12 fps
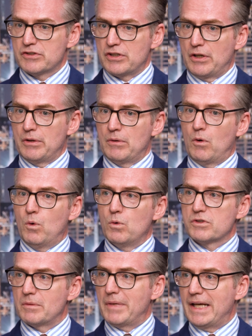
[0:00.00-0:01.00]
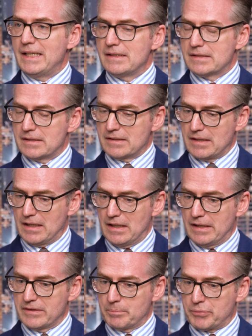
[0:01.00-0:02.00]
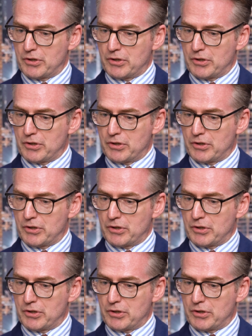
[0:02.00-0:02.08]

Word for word: to automate the, the